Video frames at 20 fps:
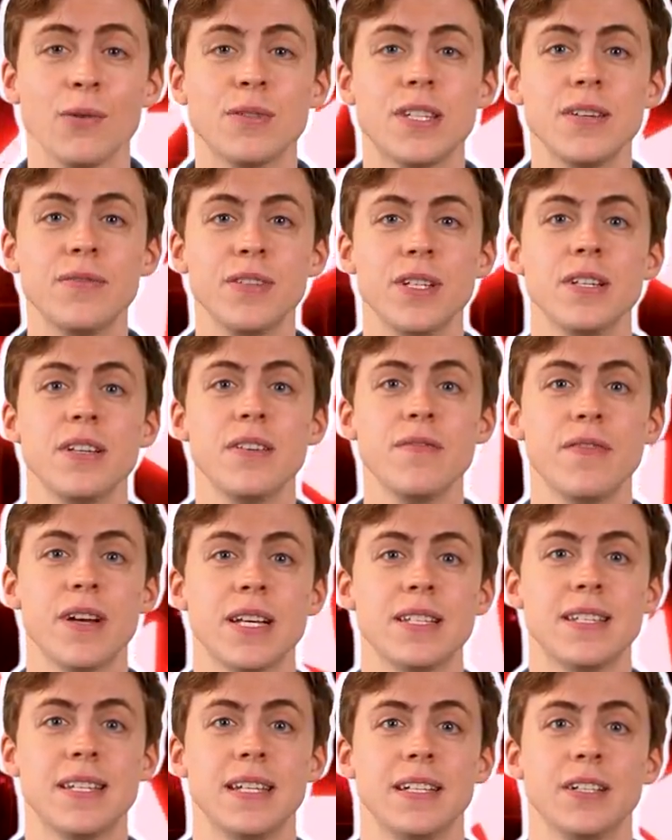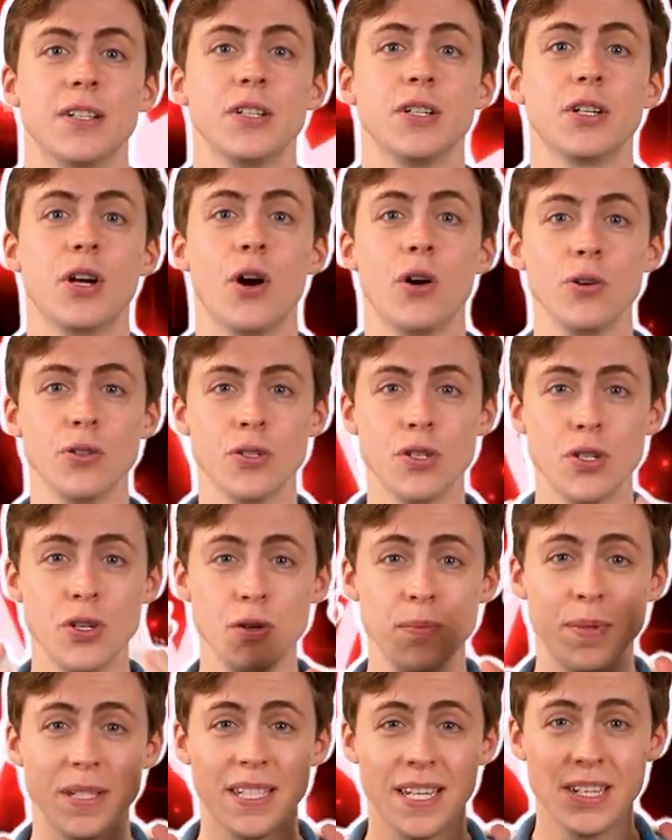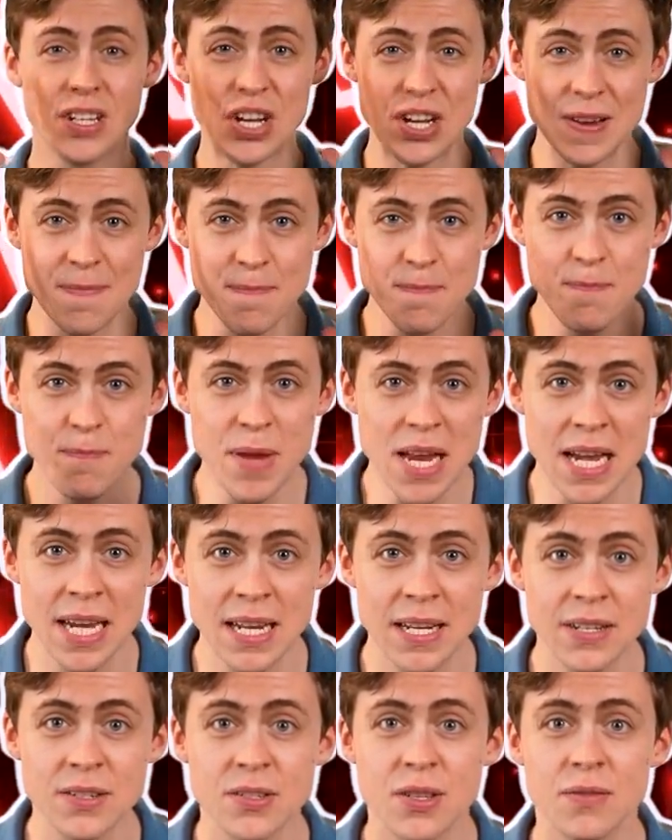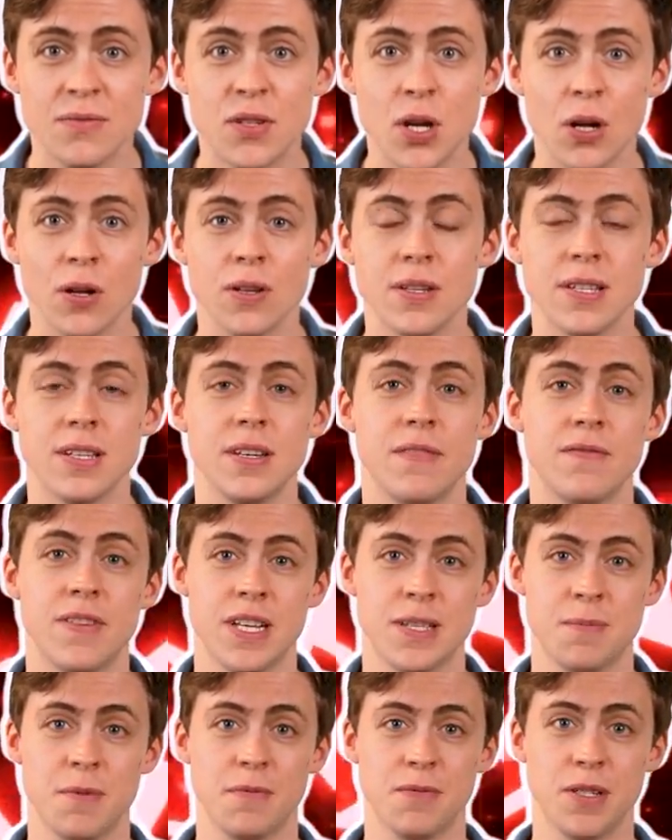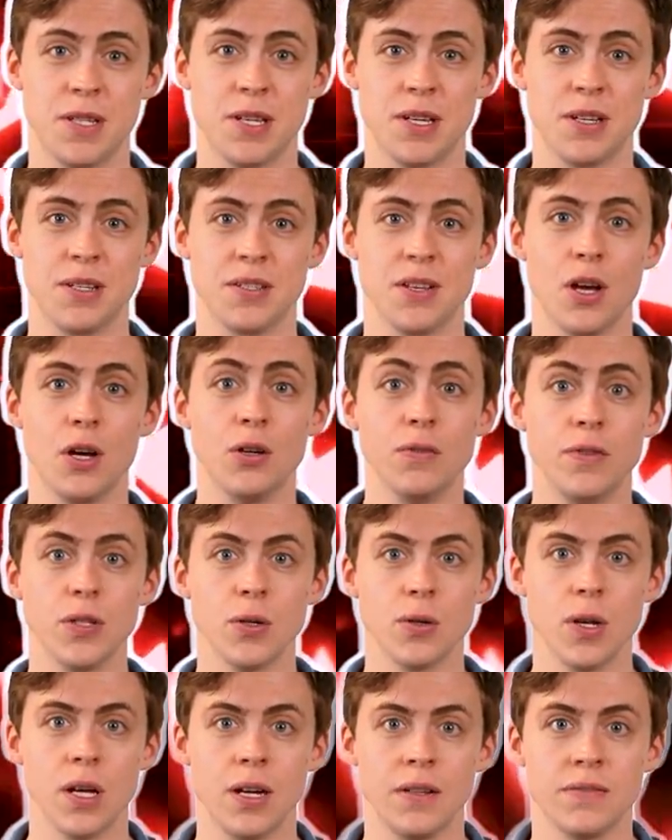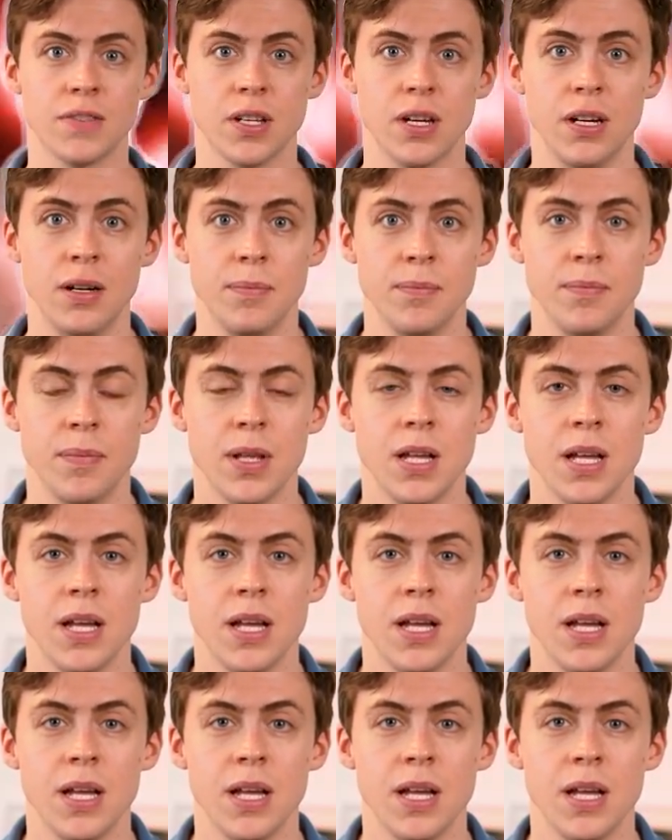dividend investing could cost you potentially millions of dollars in investment returns over your lifetime.